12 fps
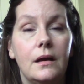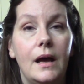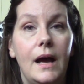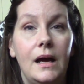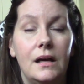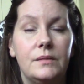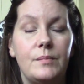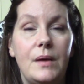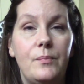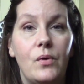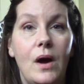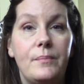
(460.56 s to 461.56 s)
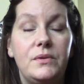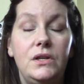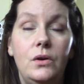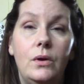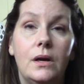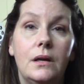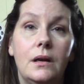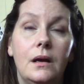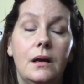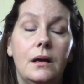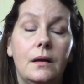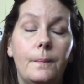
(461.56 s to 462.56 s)
as my preps. You
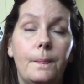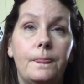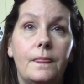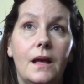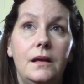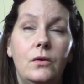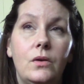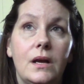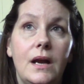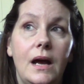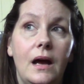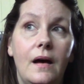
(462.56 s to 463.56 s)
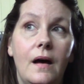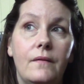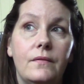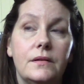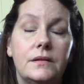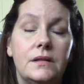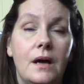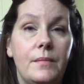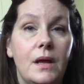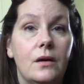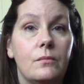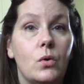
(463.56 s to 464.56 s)
can have some
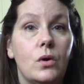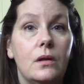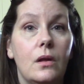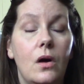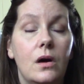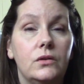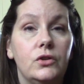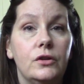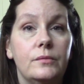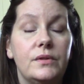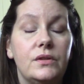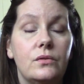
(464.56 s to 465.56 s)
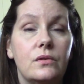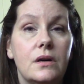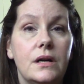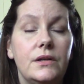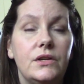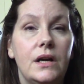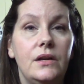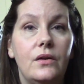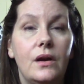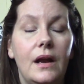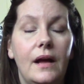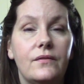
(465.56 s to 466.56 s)
that are more long-term storage, and you
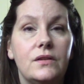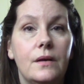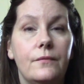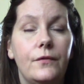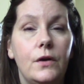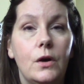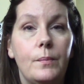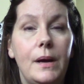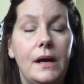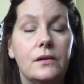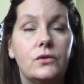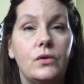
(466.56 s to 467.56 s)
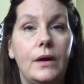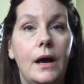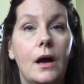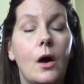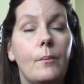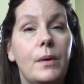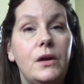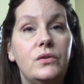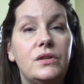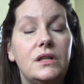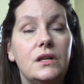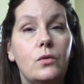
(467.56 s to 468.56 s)
can have some for your pantry, but you
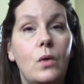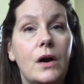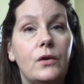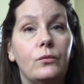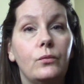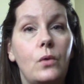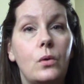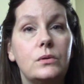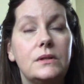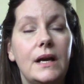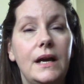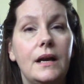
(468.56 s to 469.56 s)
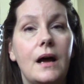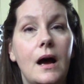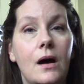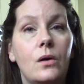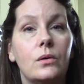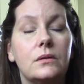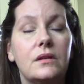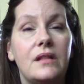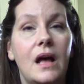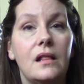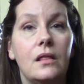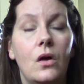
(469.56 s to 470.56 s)
still want to rotate out
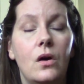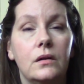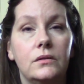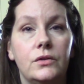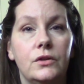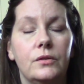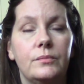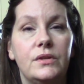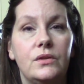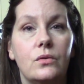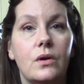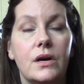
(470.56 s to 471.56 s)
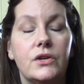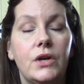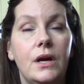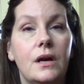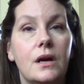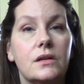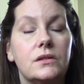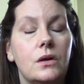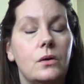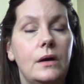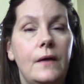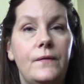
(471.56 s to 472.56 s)
that long-term storage.
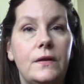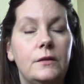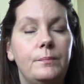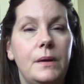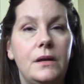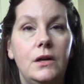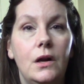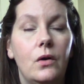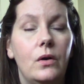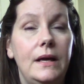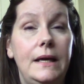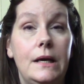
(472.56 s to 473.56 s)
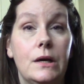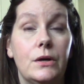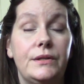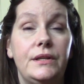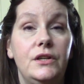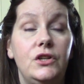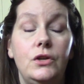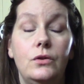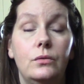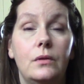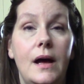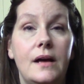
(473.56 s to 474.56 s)
So if it's been, you know, a year since
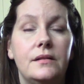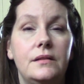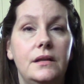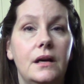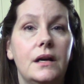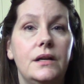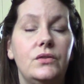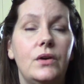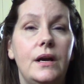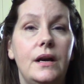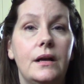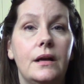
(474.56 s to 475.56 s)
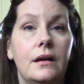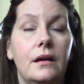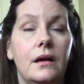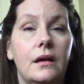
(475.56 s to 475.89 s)
you last dehydrated